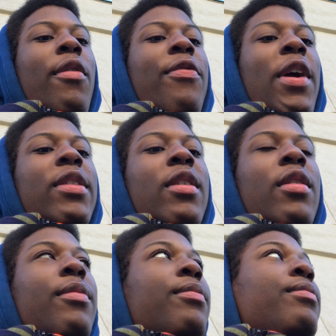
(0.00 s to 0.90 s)

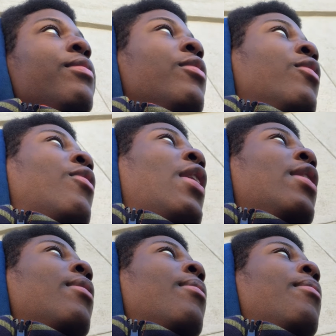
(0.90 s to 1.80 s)
affected, right?